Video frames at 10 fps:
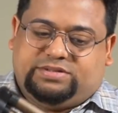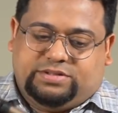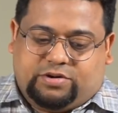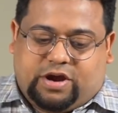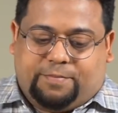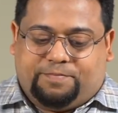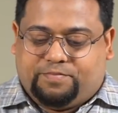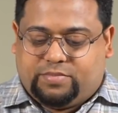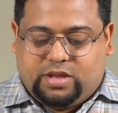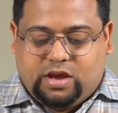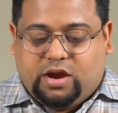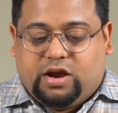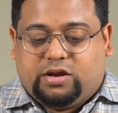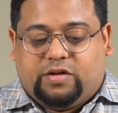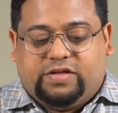Okay.
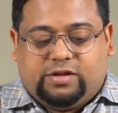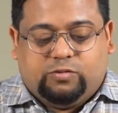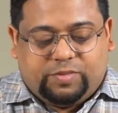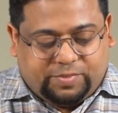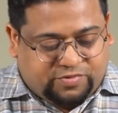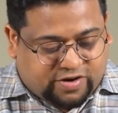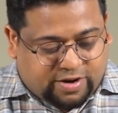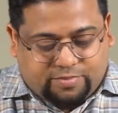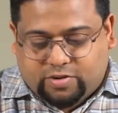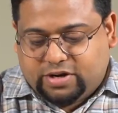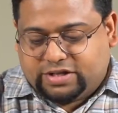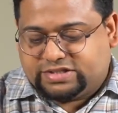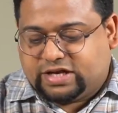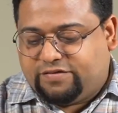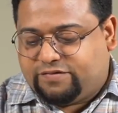Now the aluminum tripod
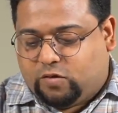itself